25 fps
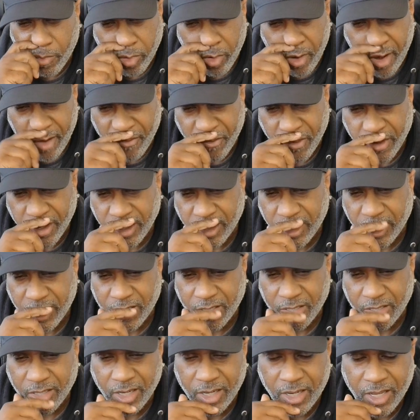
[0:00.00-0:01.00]

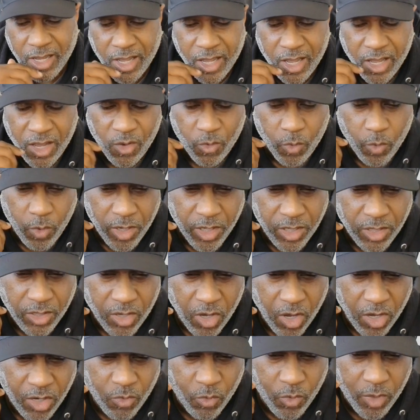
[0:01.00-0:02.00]
preferences, and we
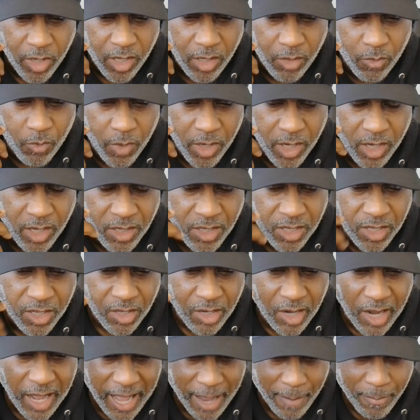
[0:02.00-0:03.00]
we we
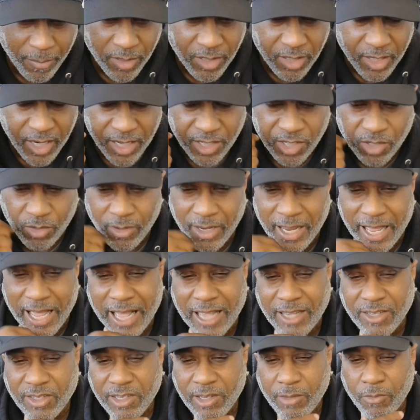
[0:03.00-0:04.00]
continue to
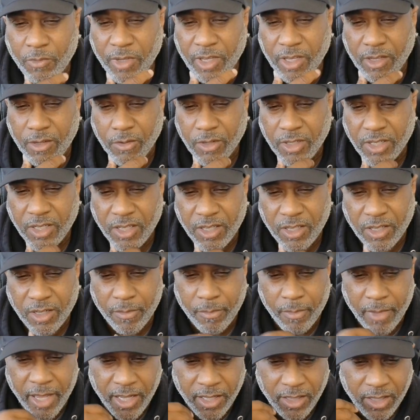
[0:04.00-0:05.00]
hypersexualize them. We continue to
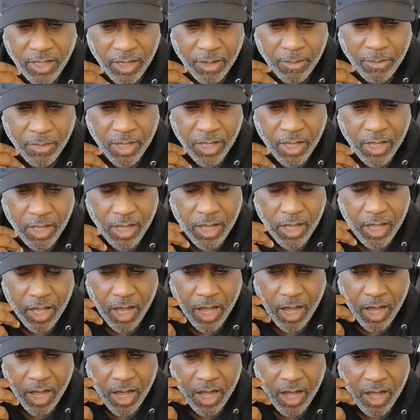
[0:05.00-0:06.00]
make them
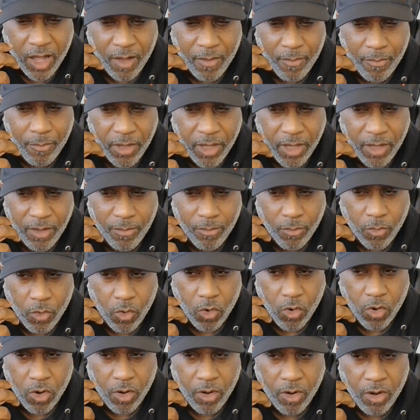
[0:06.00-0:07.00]
uh, be
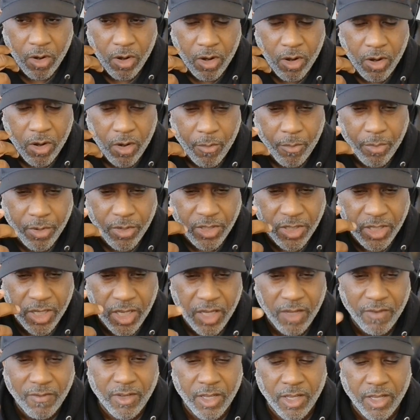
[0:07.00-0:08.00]
more
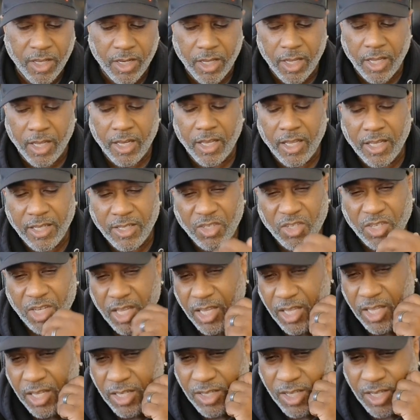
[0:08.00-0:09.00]
perceived and, and
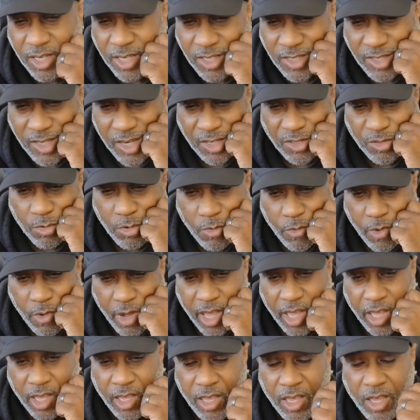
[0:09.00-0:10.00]
seen in a sexual
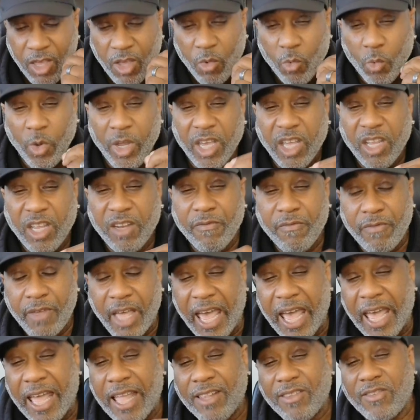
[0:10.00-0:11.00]
way. We
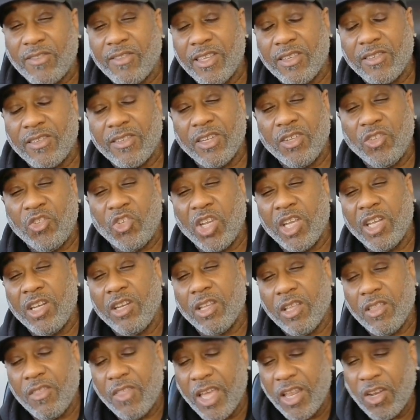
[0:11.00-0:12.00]
advance this
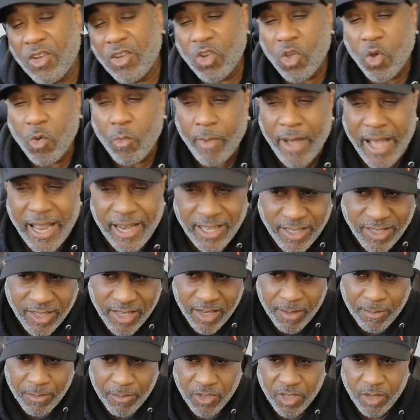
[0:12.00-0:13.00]
agenda that nobody
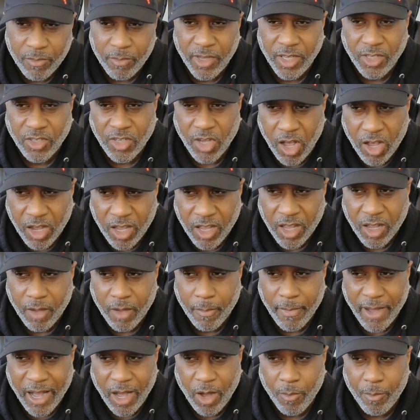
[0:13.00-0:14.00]
seems to be talking
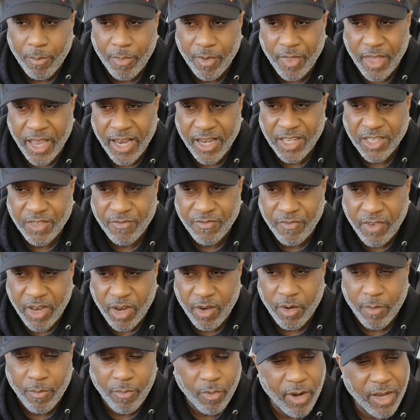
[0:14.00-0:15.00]
about, but that is
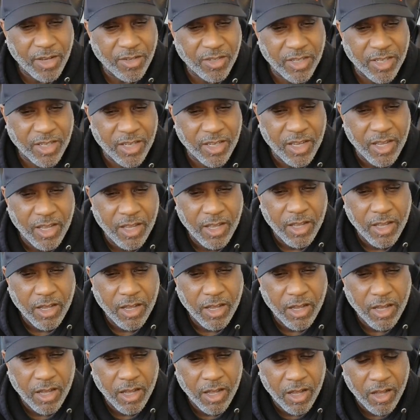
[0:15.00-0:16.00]
very present
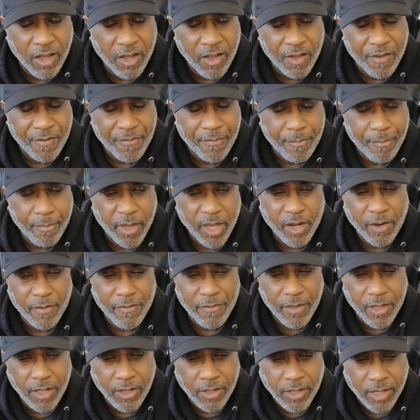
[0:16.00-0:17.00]
of
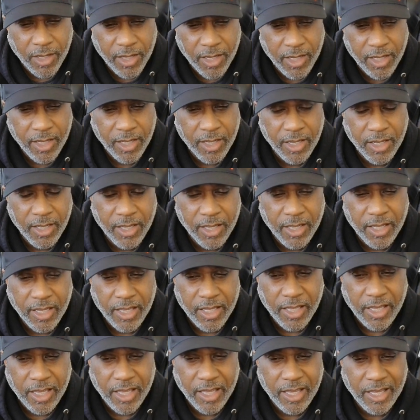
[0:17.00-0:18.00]
pedophilia
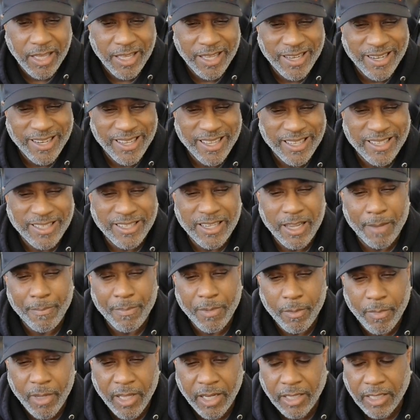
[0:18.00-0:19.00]
in
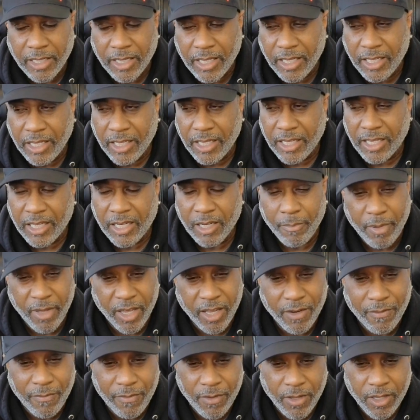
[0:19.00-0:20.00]
acceptability in a
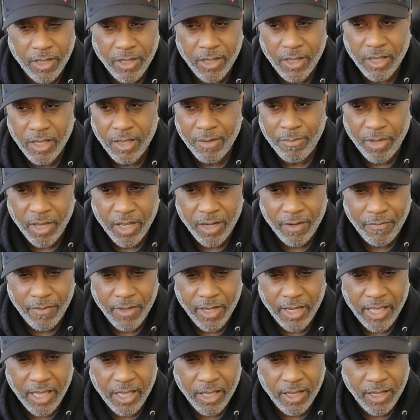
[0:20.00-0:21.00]
pedophilia in
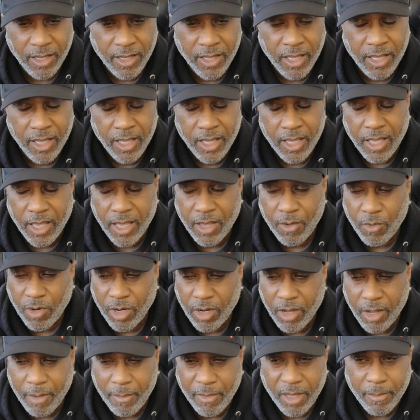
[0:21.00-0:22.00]
pedophilia. And what
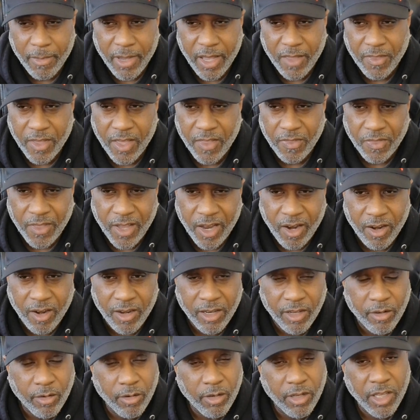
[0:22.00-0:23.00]
do I mean by that? There are
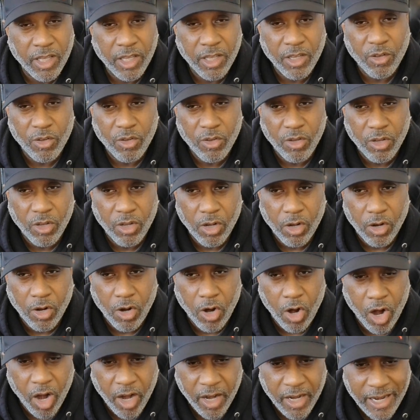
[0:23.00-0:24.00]
literally
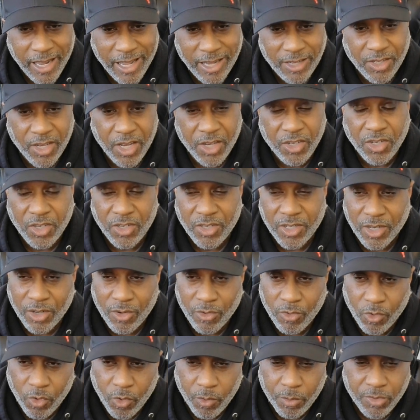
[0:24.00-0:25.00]
organizations
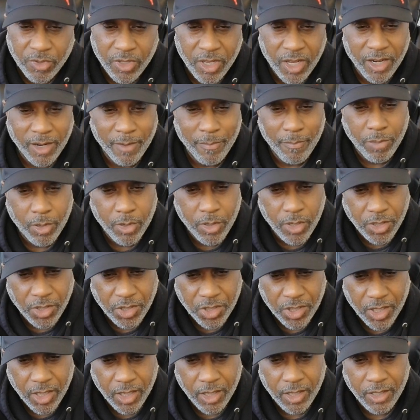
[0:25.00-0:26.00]
and groups that are
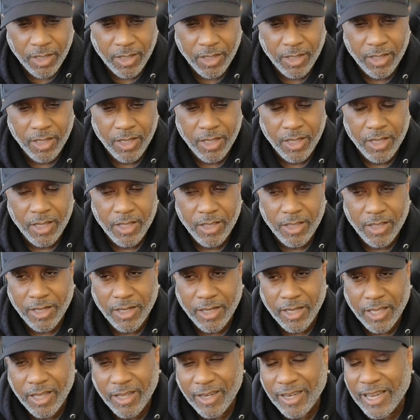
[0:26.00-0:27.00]
pushing the
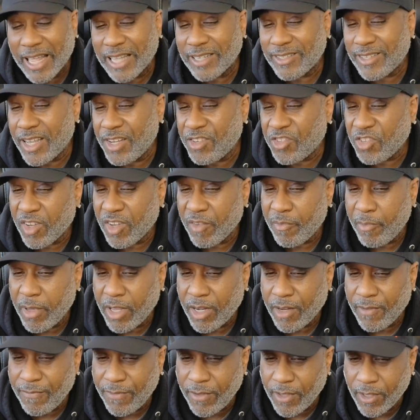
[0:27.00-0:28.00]
legalization of
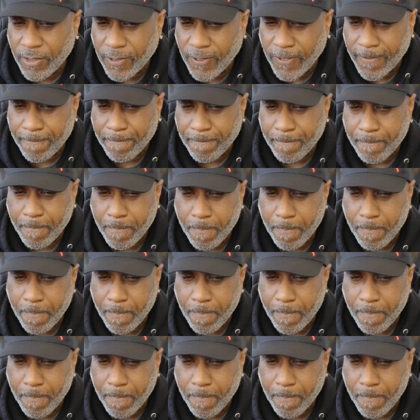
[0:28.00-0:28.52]
pedophilia,